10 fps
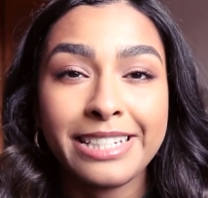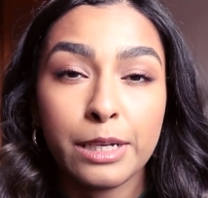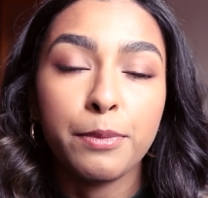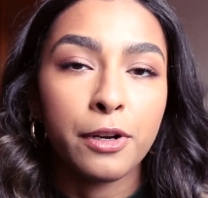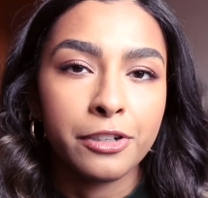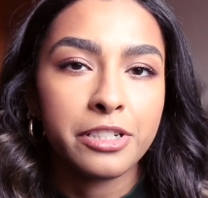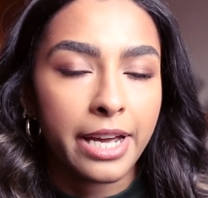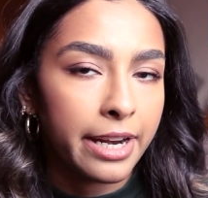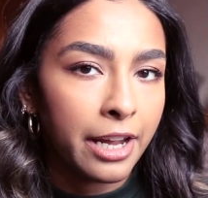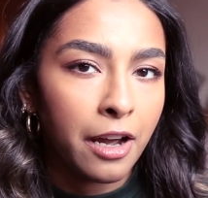deep
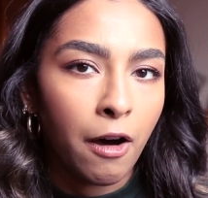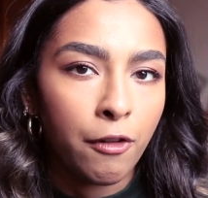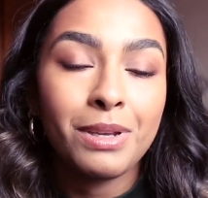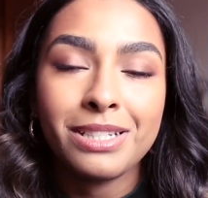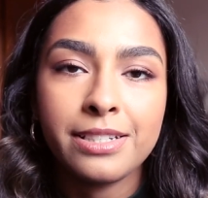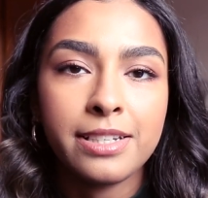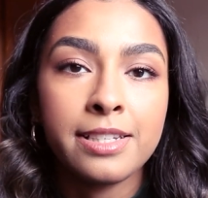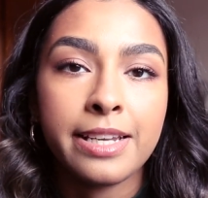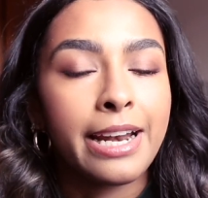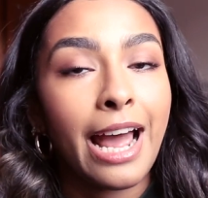understanding of
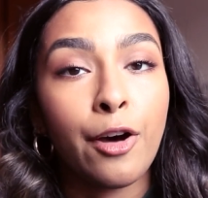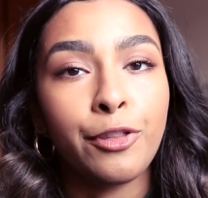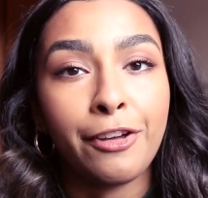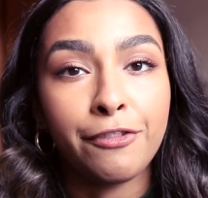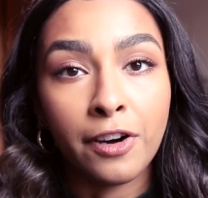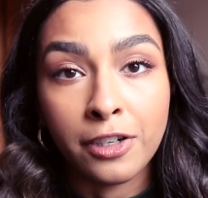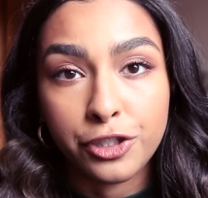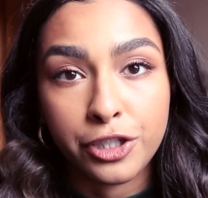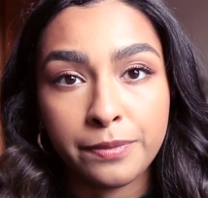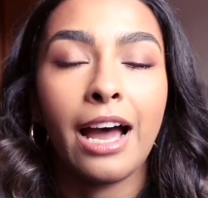businesses and how they
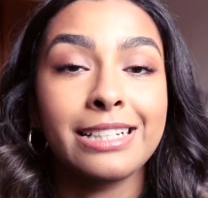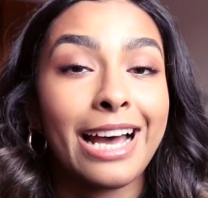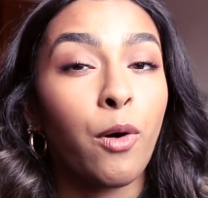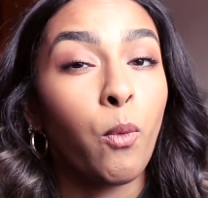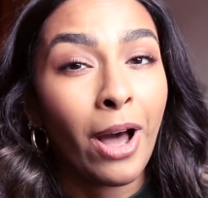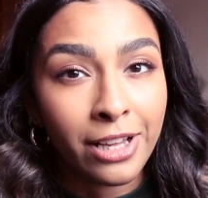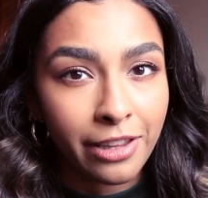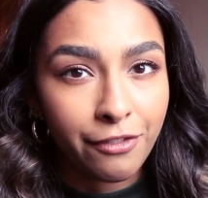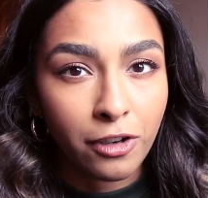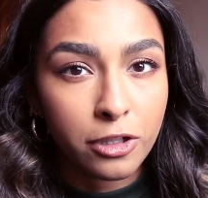function and how well
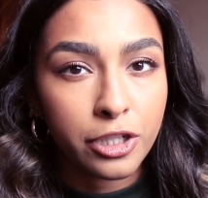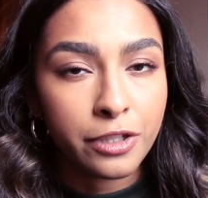they function.